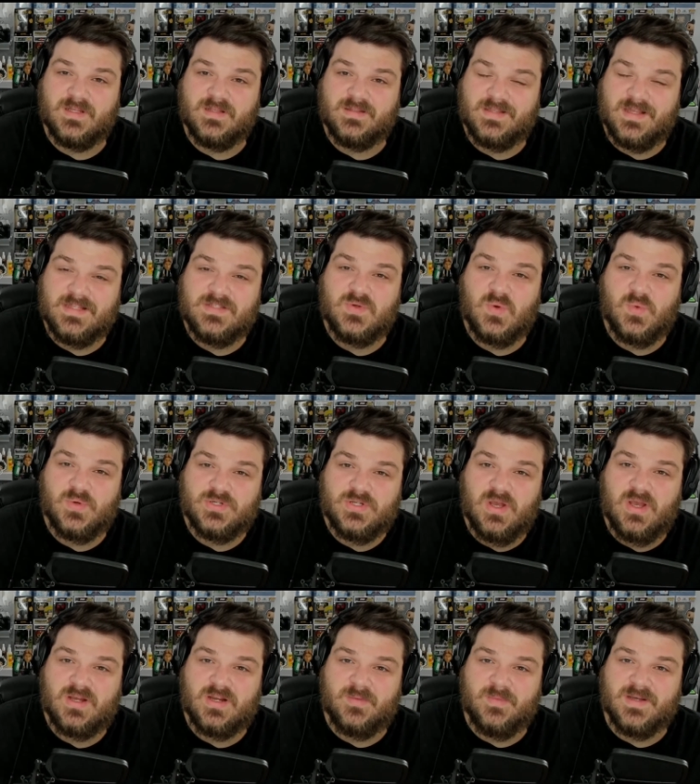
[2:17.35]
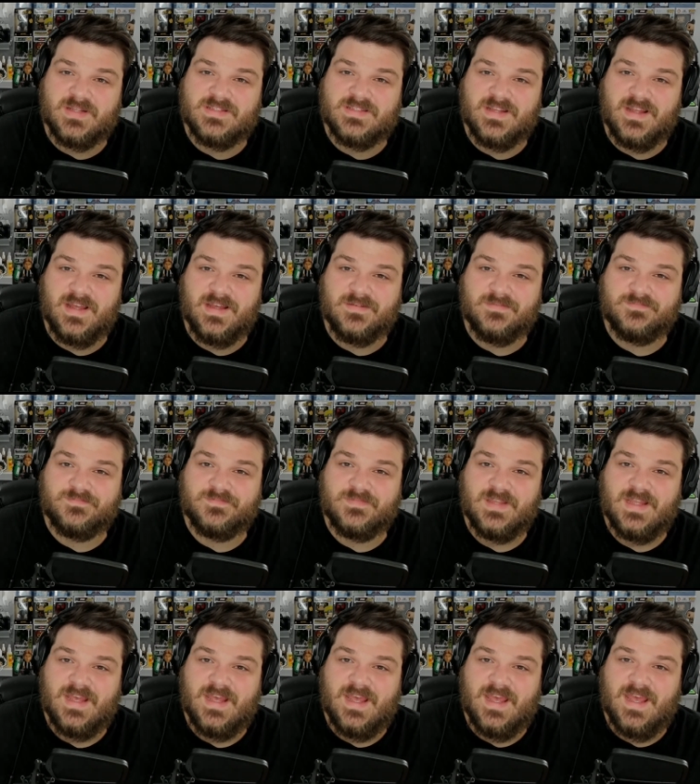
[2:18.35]
That's what we're talking about today.
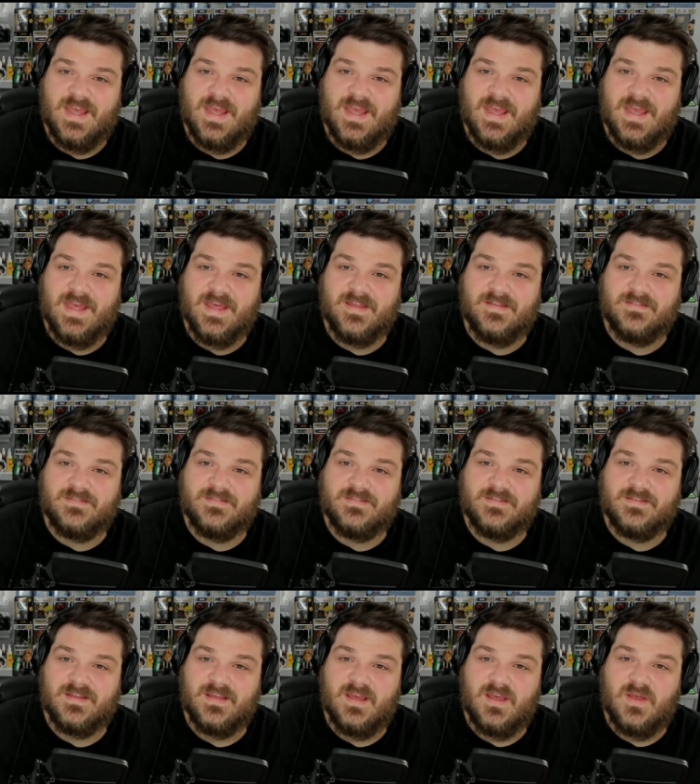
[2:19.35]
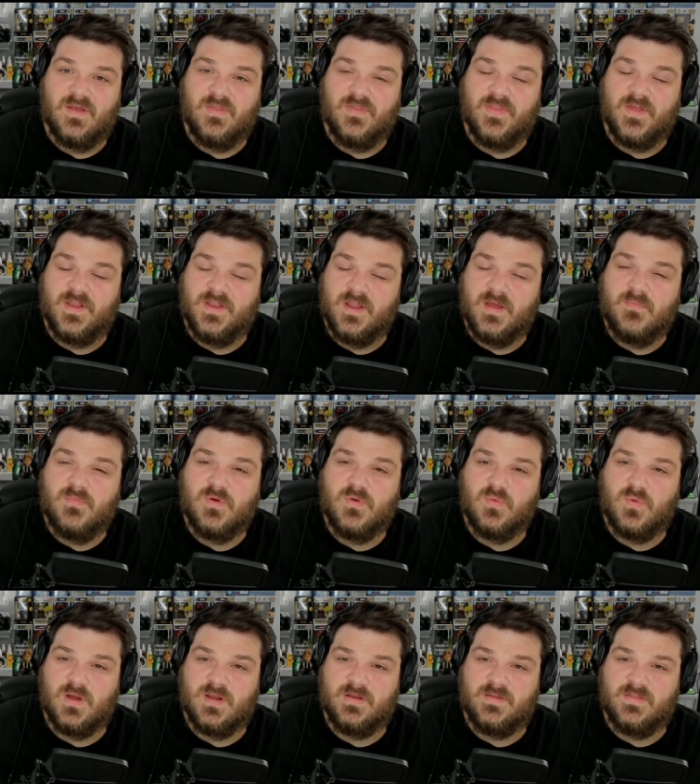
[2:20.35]
And the number
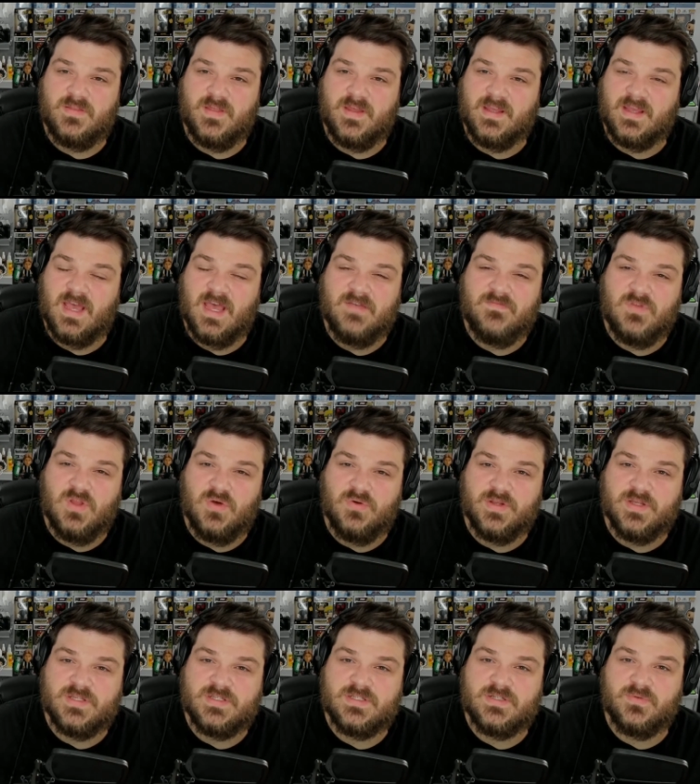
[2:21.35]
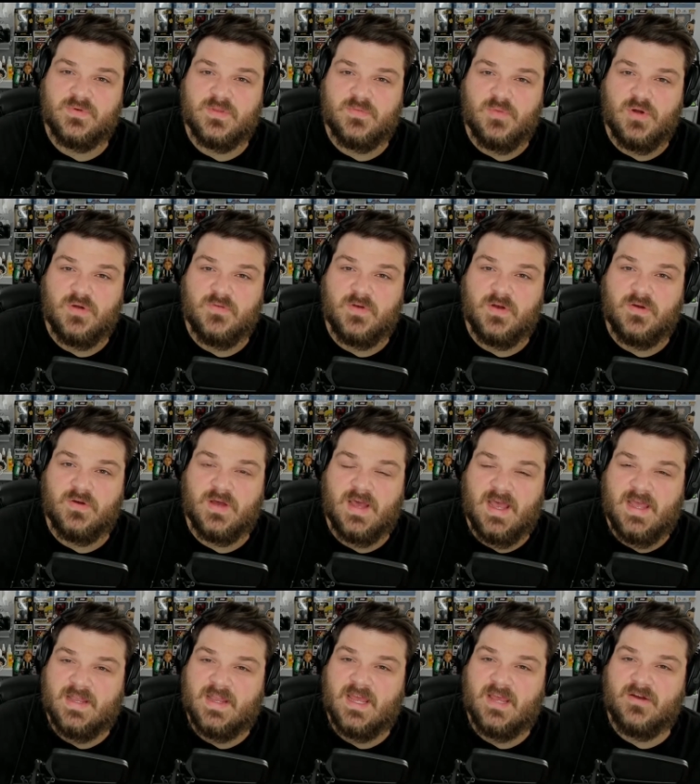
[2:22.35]
one thing I've noticed with MOVO,
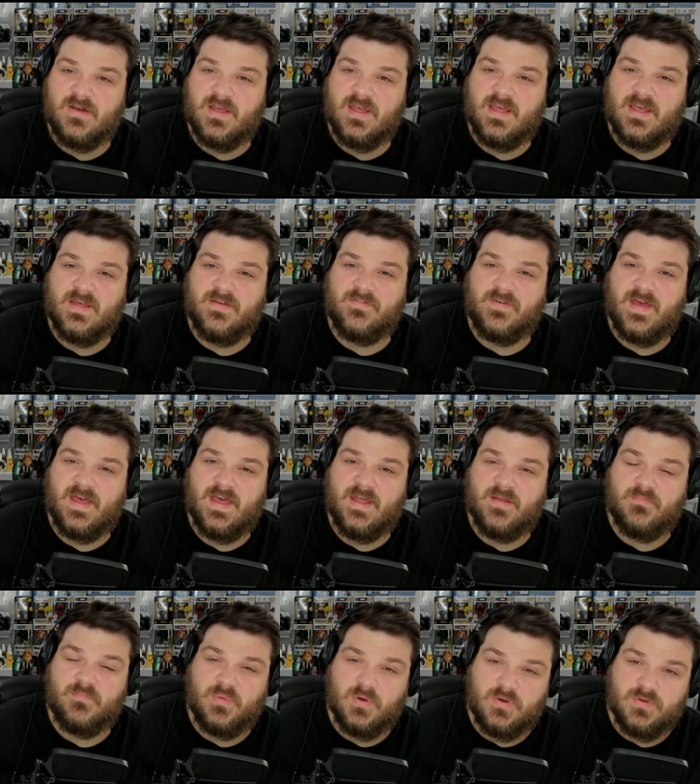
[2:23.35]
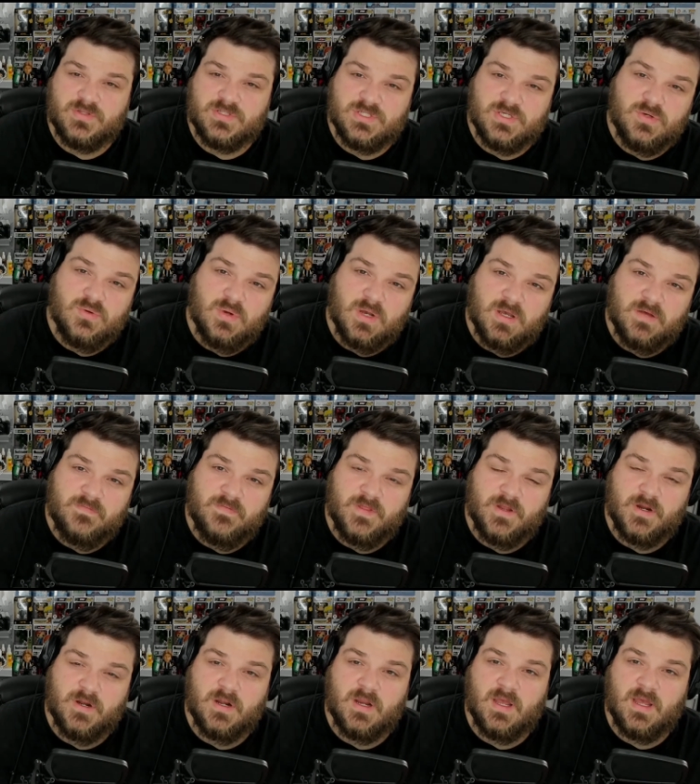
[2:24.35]
I now have had both 2 of
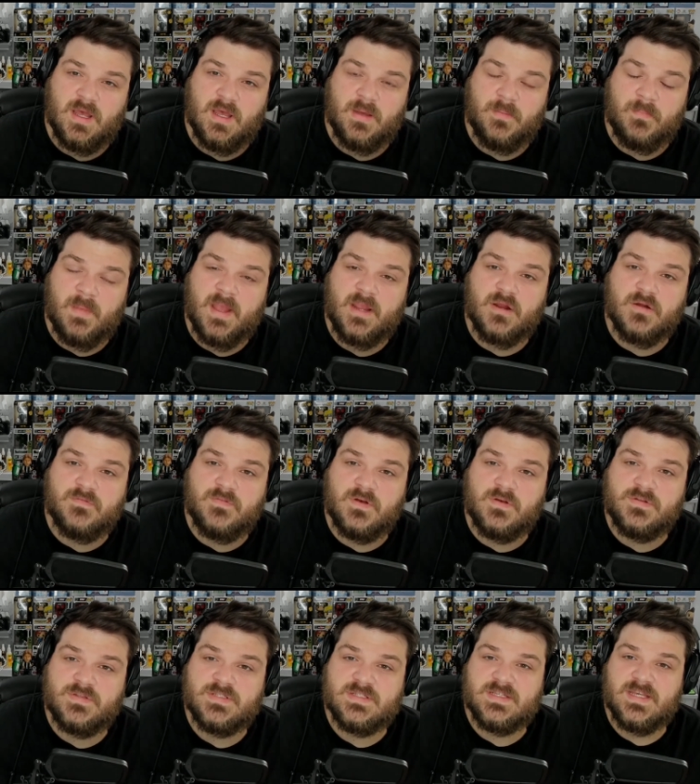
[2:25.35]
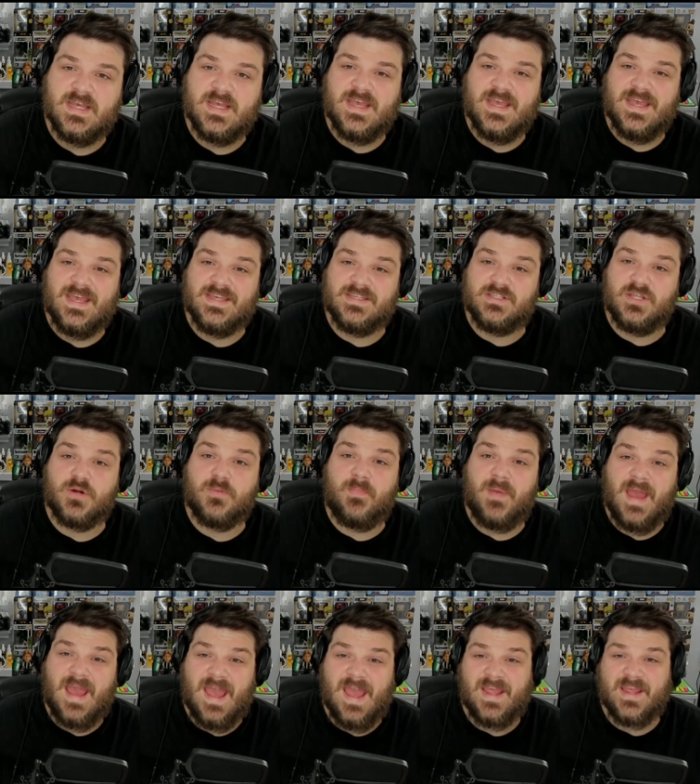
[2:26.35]
their microphones, is their
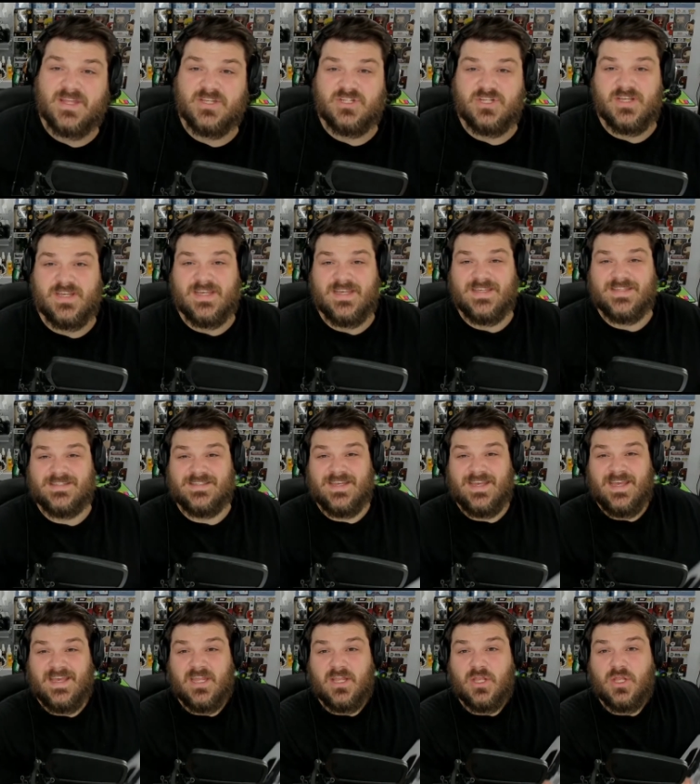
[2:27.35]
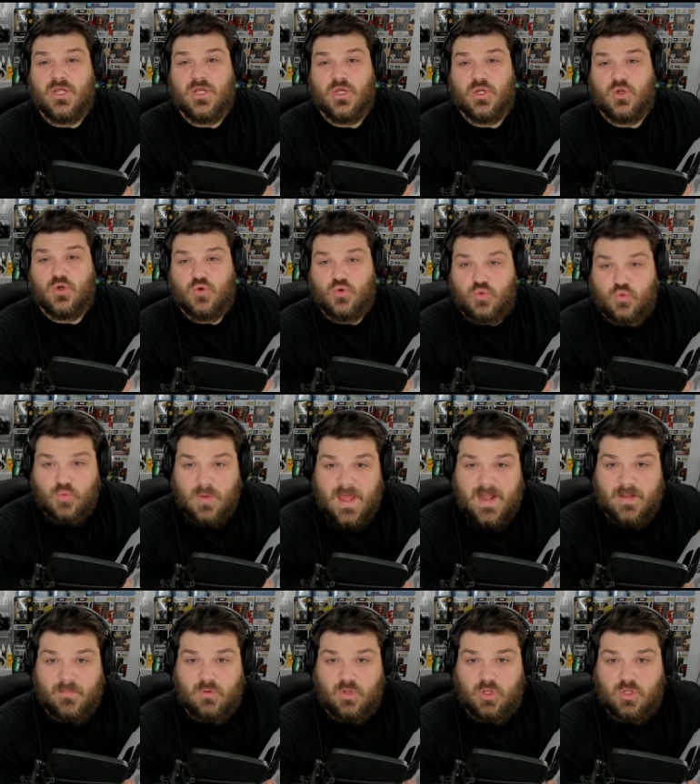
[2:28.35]
packaging is
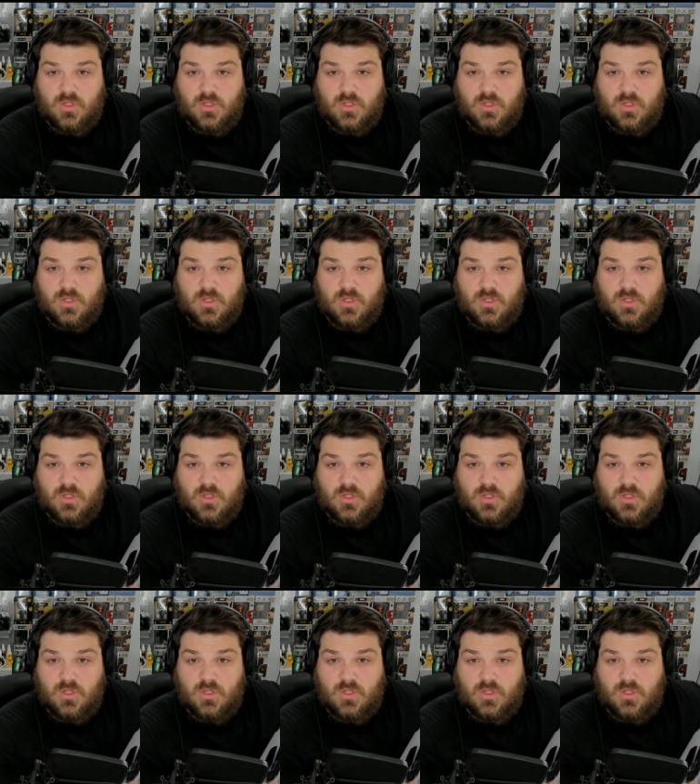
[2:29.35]
incredible.